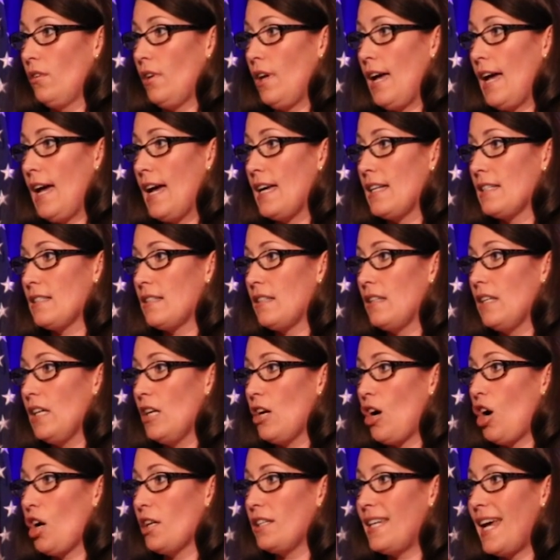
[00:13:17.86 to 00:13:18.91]
has the
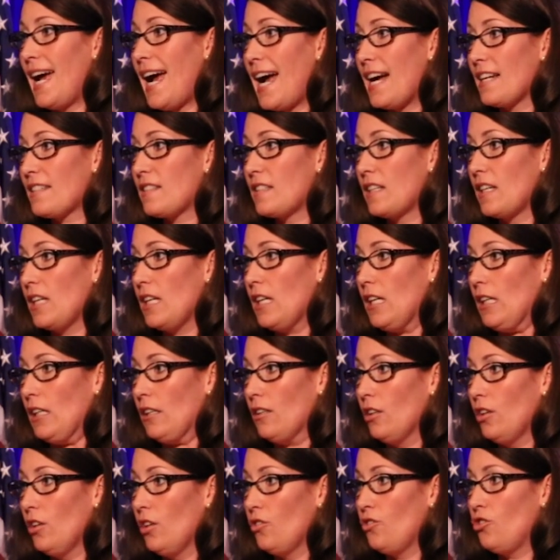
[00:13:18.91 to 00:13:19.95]
audacity
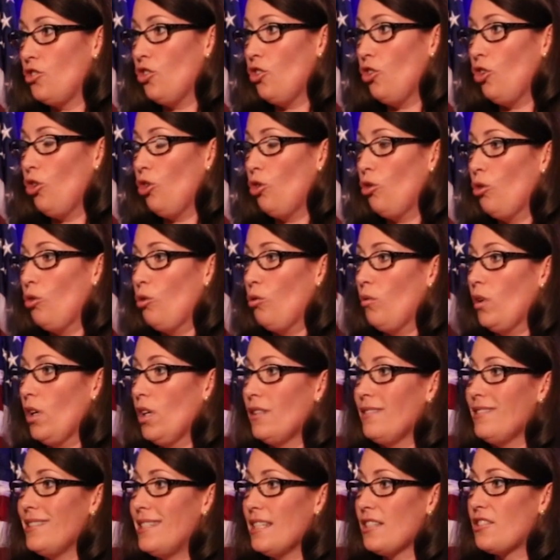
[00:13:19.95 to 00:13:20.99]
to
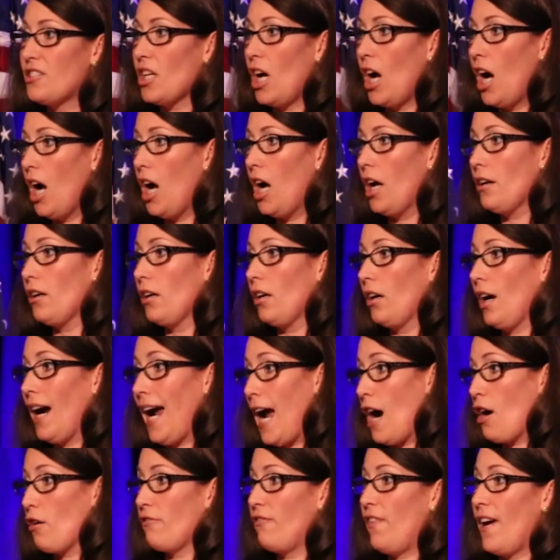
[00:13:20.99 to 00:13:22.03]
dishonor
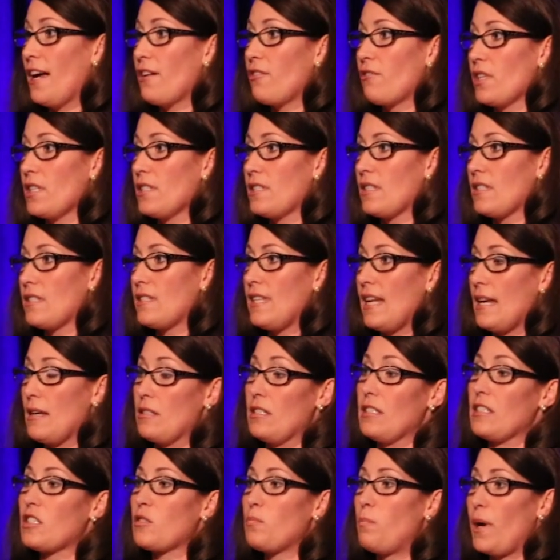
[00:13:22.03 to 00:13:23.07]
our veterans,
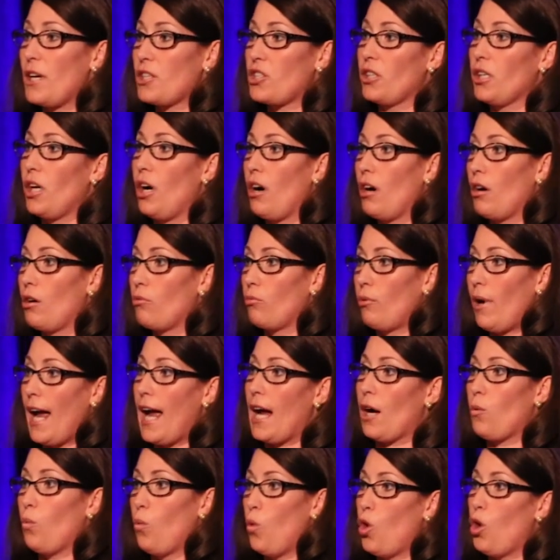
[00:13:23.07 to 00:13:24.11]
especially our
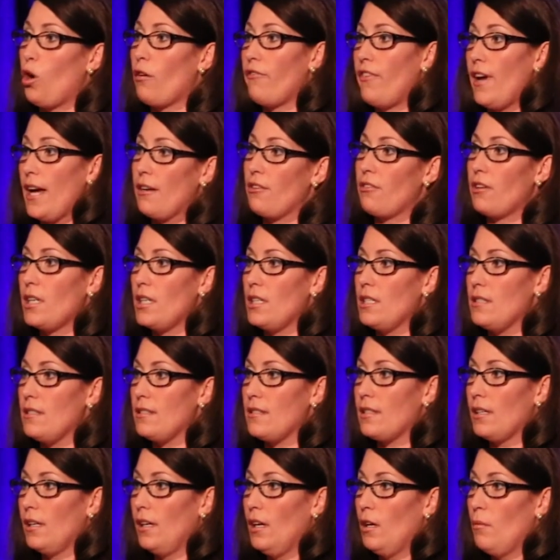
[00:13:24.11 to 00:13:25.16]
Iraq War
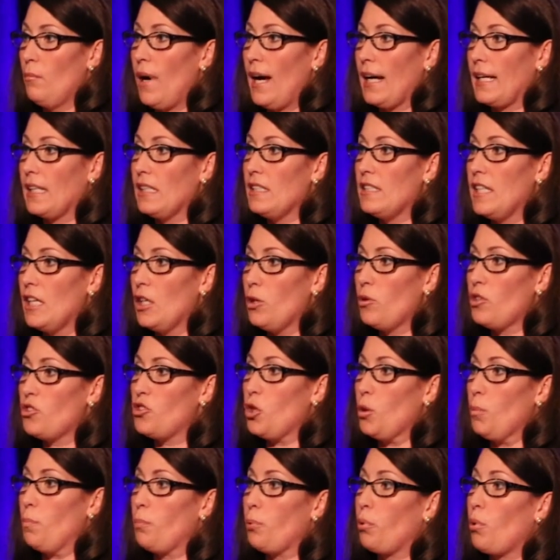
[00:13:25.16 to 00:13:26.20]
veterans, by continuing
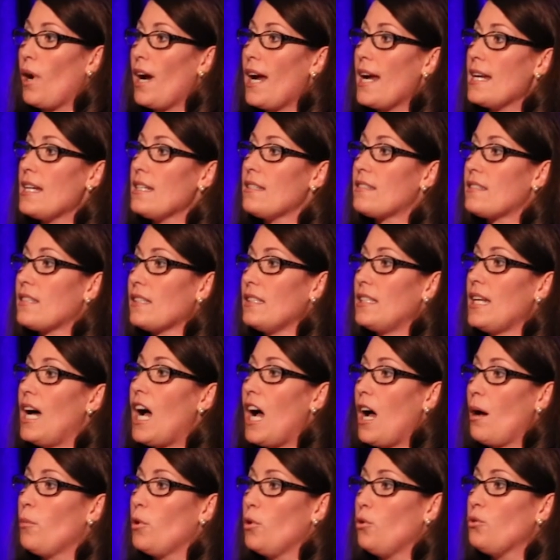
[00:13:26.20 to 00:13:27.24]
to praise
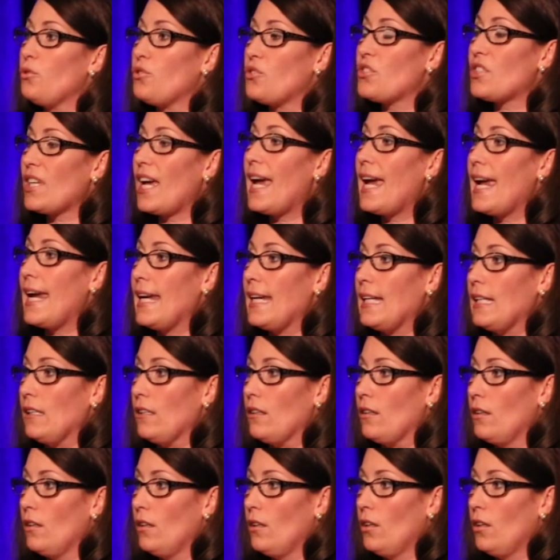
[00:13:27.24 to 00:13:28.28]
Saddam Hussein?